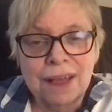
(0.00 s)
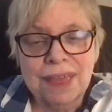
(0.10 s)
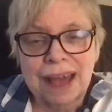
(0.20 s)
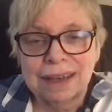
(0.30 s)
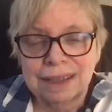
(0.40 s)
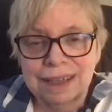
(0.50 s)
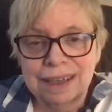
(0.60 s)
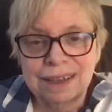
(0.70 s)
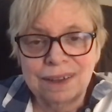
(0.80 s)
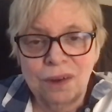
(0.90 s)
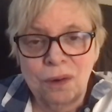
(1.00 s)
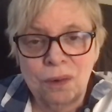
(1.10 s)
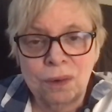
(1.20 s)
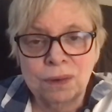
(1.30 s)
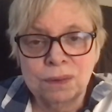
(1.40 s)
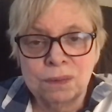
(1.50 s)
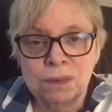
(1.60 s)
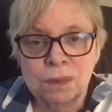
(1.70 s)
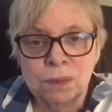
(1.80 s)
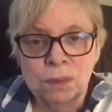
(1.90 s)
that little old
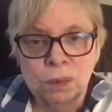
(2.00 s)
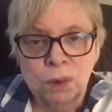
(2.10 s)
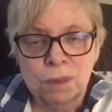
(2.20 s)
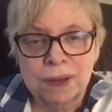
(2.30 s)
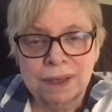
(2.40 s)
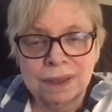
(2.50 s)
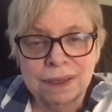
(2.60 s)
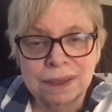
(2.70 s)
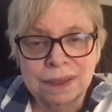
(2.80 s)
woman